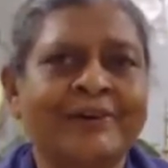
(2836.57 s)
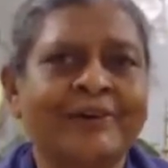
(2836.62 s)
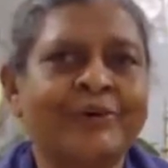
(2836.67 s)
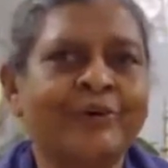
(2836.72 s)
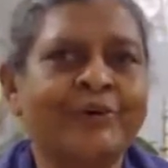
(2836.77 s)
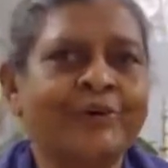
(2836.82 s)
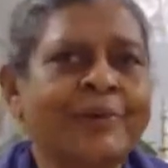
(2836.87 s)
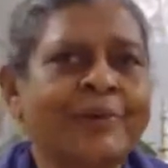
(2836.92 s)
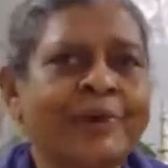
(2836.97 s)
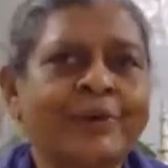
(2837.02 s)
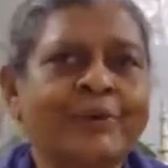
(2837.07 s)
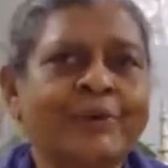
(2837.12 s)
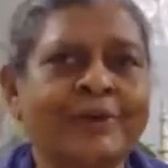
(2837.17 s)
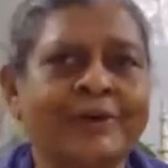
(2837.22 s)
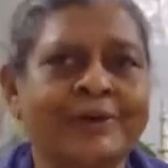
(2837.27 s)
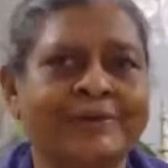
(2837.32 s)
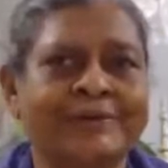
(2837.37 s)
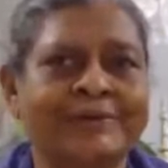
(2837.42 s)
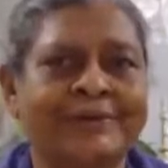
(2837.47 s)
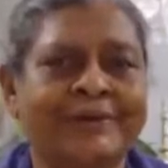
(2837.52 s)
No
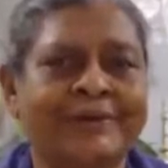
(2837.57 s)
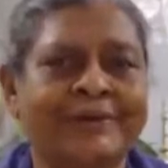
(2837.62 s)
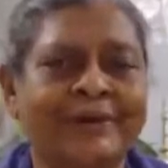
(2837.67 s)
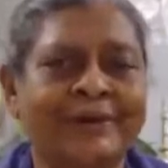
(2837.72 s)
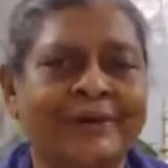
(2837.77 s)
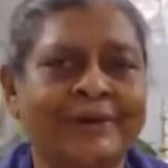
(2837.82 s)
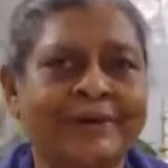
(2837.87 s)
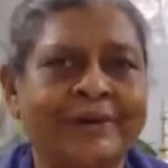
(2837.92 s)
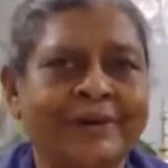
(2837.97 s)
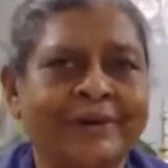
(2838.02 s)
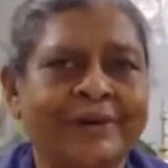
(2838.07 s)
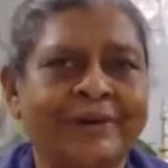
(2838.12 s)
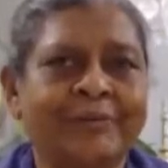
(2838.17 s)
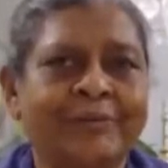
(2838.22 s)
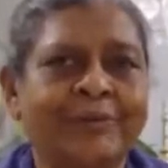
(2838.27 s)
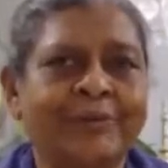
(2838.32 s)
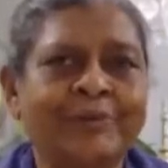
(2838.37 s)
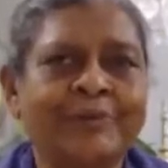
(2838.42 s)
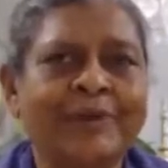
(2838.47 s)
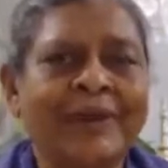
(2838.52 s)
bhikkhunis.
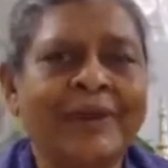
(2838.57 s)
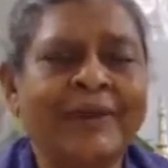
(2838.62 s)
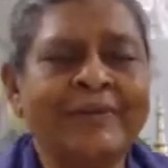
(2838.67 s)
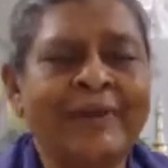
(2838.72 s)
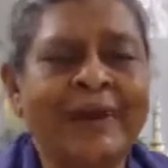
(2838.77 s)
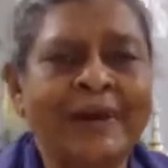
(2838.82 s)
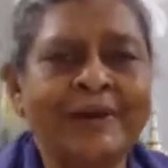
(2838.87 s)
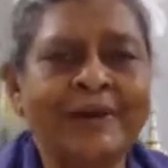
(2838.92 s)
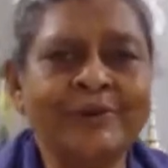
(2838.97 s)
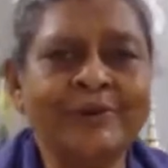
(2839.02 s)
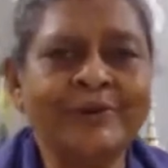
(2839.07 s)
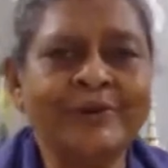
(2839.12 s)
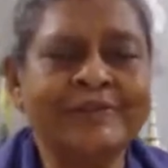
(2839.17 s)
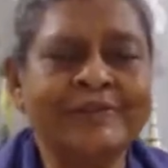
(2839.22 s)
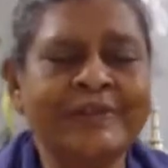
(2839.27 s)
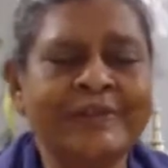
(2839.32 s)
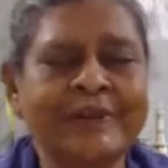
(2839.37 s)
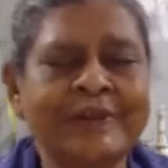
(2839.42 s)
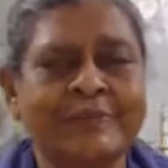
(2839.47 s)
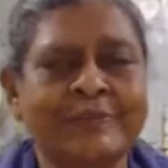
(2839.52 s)
Buddha never had these
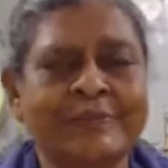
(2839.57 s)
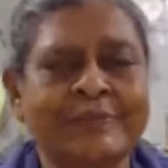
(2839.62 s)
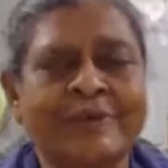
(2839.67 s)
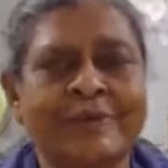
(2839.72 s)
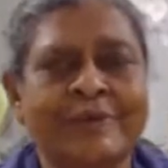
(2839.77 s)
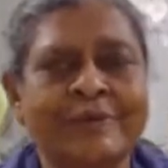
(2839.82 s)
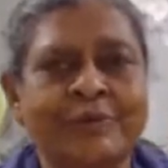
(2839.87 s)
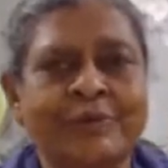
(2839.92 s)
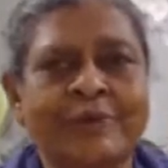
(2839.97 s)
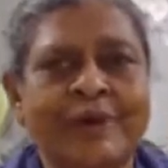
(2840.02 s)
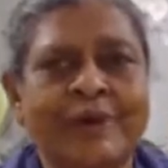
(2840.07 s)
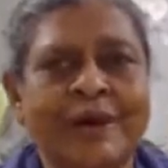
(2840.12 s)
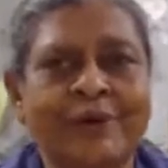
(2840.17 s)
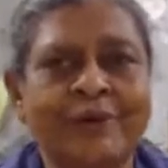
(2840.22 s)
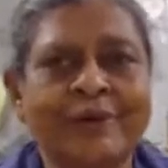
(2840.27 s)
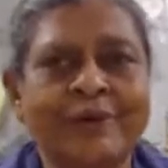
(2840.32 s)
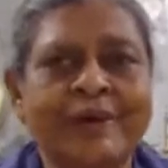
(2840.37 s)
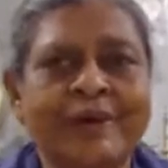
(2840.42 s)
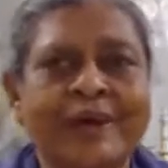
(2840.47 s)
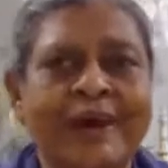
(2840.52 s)
terms. Buddha
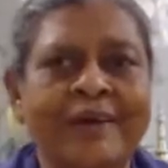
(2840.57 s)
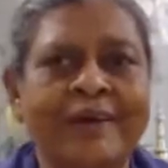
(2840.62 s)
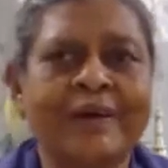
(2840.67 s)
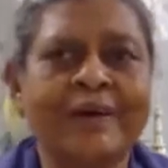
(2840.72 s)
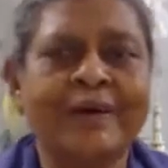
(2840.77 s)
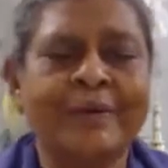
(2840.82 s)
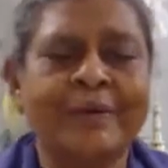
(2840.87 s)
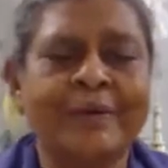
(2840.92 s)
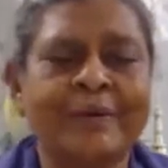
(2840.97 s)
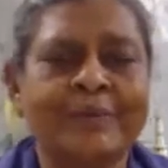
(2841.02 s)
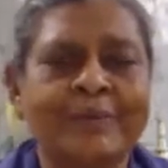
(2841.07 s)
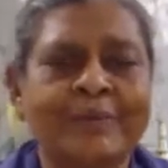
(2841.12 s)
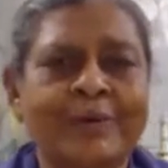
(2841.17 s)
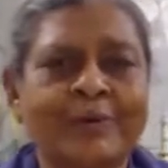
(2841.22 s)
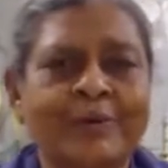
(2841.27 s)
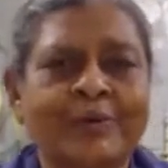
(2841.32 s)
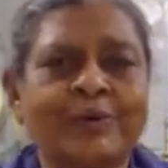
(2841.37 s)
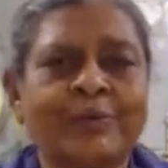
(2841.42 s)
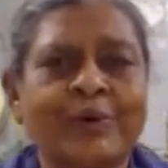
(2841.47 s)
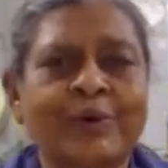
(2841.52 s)
only gave
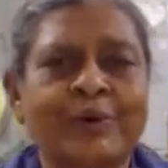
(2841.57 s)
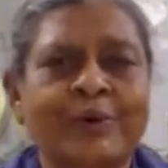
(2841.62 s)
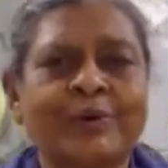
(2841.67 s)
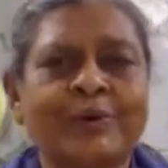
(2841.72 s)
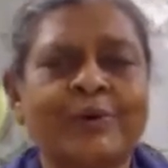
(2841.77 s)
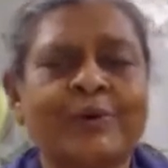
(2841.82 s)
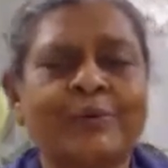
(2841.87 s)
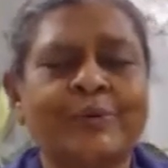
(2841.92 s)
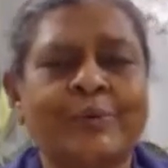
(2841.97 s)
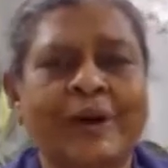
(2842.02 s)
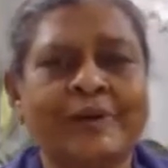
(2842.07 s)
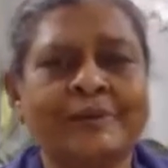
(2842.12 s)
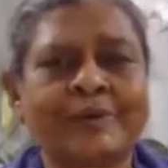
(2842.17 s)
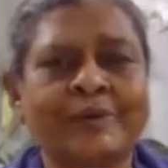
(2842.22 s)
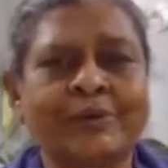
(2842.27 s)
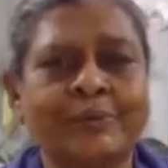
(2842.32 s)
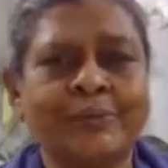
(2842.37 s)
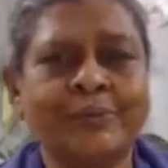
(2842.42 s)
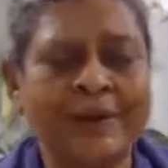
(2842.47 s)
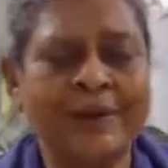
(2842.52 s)
bhikkhuni
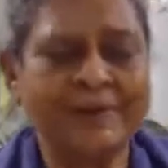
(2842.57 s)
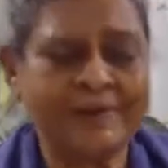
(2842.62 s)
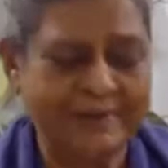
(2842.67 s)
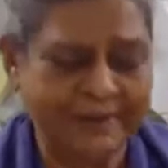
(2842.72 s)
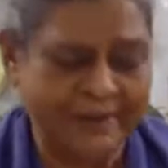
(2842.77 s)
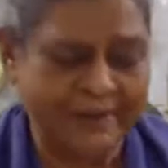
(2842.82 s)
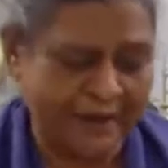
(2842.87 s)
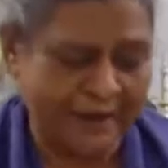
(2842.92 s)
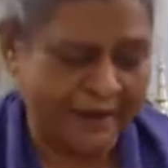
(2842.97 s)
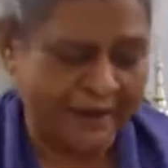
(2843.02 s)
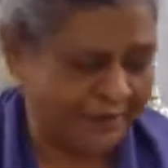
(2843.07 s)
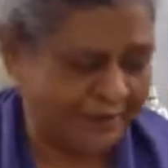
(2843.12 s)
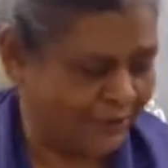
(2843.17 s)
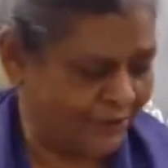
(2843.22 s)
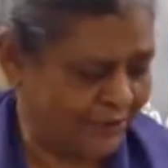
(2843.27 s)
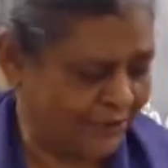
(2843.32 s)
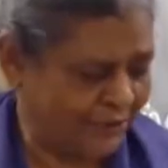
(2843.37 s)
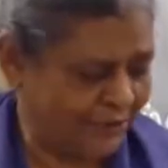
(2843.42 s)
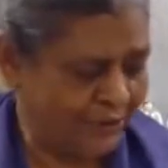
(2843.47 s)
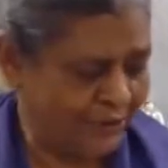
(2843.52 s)
upasaka upasika.
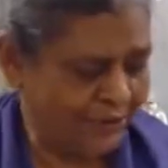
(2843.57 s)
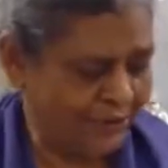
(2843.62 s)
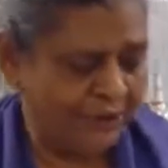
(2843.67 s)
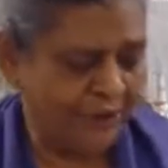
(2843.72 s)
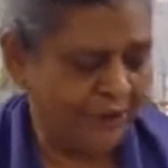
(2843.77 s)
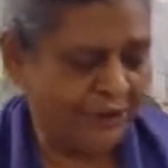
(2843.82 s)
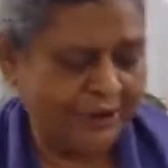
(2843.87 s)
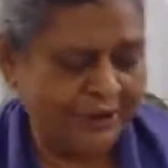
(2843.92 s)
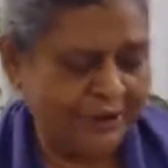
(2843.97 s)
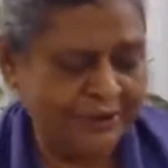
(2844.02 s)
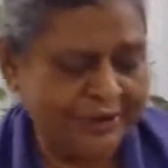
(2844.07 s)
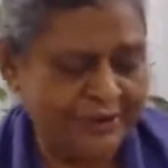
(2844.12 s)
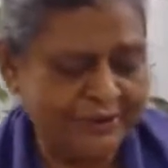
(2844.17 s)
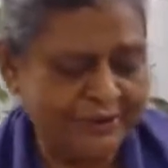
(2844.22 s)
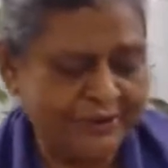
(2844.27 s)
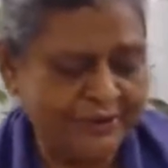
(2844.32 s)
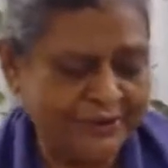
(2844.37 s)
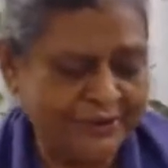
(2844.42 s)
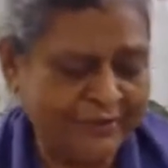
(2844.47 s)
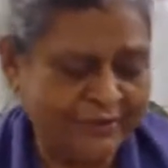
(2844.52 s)
So
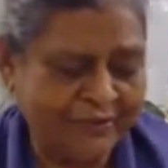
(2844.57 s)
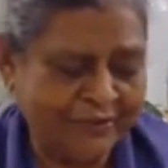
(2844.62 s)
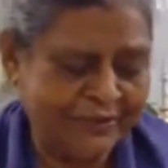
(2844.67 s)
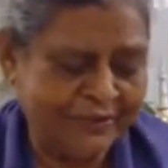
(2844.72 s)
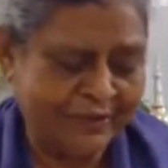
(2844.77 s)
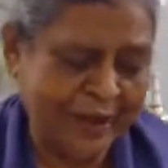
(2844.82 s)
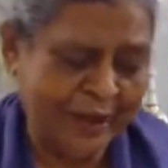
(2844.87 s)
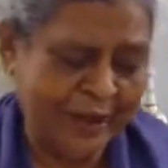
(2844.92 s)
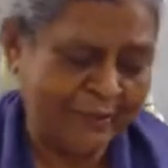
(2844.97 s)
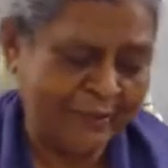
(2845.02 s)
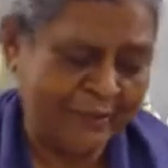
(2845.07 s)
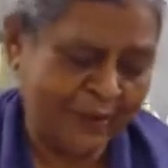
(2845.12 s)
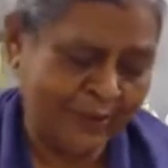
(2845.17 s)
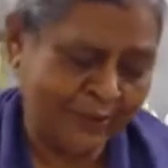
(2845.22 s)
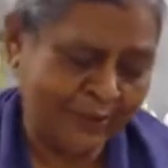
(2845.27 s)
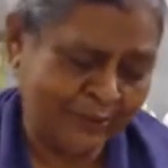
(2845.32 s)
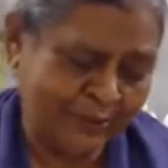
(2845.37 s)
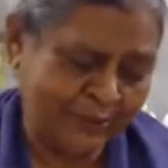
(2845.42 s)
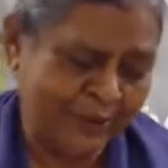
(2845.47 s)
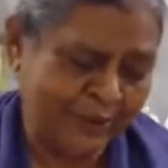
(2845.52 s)
it was our time
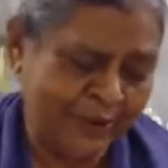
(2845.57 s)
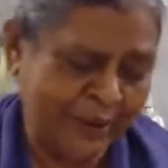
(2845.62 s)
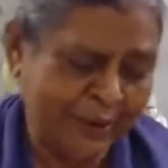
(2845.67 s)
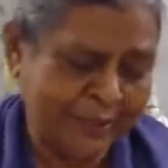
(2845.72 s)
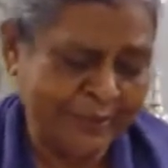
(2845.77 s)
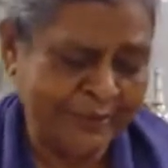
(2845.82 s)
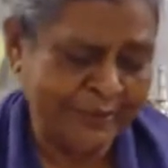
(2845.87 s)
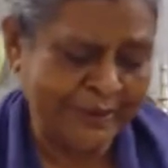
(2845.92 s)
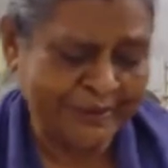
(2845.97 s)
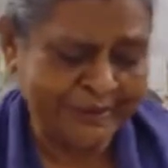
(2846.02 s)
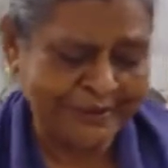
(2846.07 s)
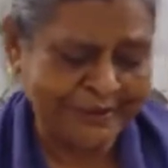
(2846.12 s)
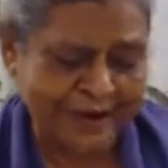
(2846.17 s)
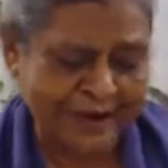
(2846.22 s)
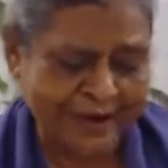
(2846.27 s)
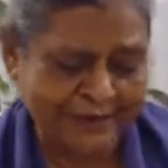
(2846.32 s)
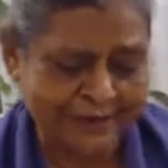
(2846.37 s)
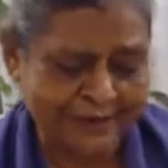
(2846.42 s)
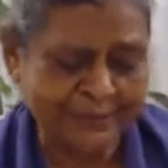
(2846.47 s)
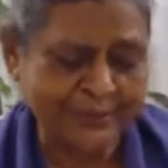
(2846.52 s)
now to help these
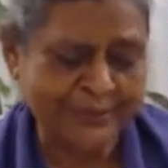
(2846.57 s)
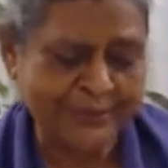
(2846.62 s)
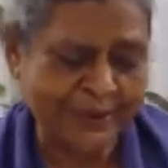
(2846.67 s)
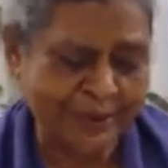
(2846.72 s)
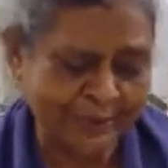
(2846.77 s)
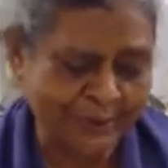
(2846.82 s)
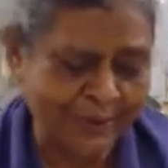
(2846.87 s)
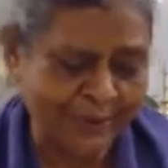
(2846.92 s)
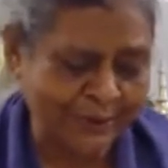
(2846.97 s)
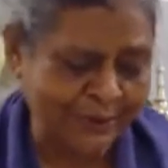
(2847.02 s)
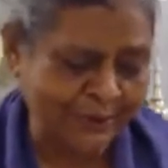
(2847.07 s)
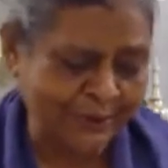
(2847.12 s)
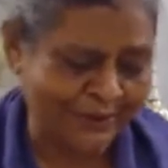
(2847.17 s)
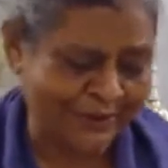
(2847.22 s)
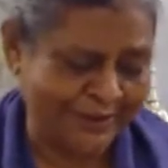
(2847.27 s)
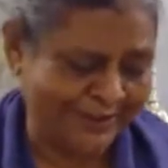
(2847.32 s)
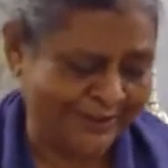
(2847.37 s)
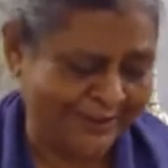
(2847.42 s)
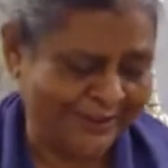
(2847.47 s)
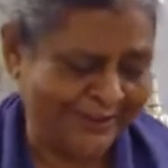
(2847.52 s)
nuns to become
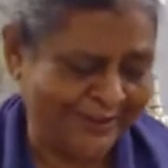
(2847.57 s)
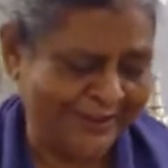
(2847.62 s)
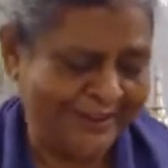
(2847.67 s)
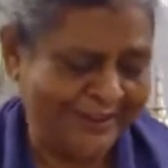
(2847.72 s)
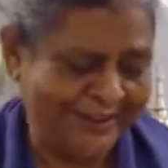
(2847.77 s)
bhikkhunis.